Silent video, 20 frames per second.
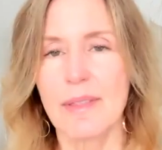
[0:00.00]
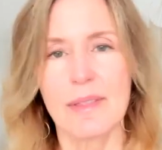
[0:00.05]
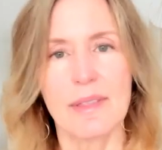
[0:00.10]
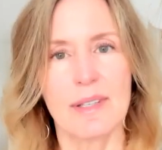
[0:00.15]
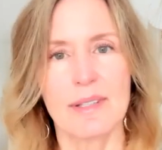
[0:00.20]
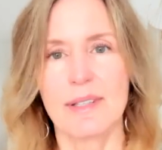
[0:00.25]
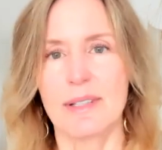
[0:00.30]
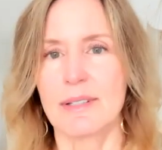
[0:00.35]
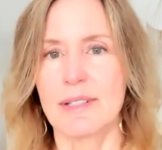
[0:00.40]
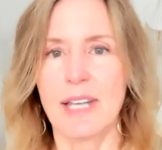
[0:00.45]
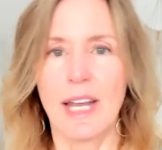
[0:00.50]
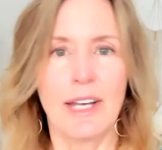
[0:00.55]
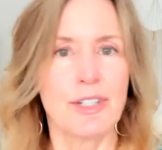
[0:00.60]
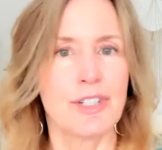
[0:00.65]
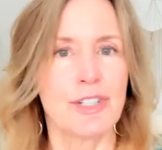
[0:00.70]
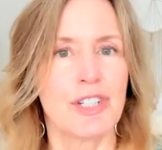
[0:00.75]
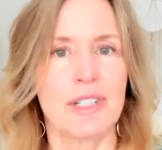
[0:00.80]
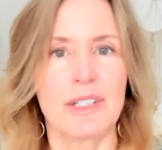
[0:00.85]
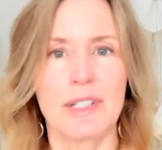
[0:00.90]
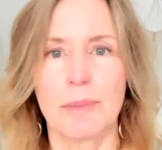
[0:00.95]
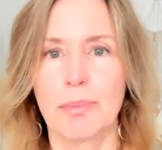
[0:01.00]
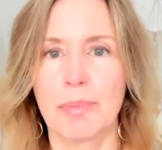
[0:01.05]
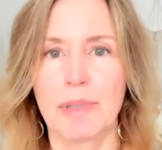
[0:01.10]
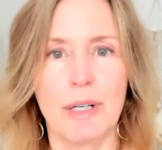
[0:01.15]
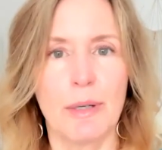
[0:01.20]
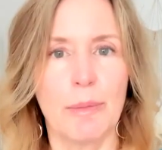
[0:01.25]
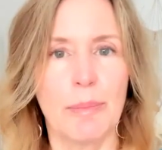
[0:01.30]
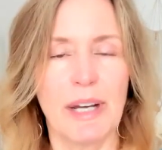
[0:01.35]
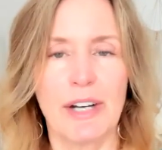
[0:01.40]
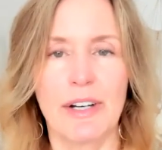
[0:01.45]
this intention to
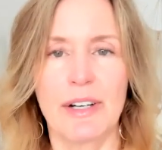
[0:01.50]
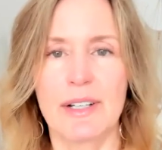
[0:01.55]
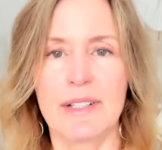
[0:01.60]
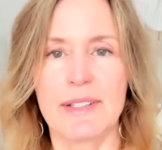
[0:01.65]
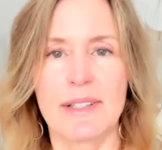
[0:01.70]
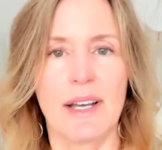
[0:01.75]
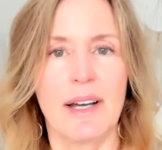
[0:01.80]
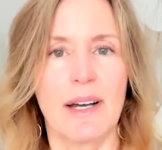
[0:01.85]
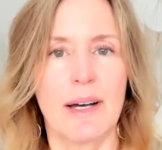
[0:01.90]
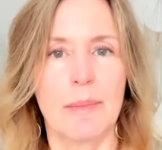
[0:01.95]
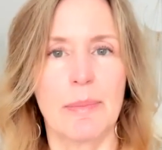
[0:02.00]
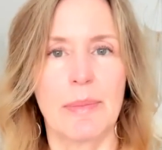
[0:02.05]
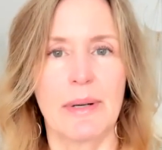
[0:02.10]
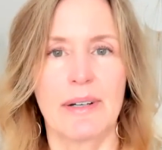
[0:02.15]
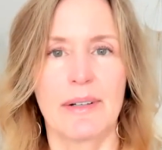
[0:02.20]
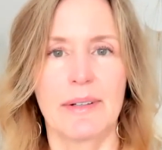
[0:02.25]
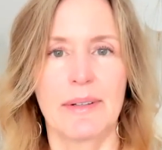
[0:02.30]
blow Paris up.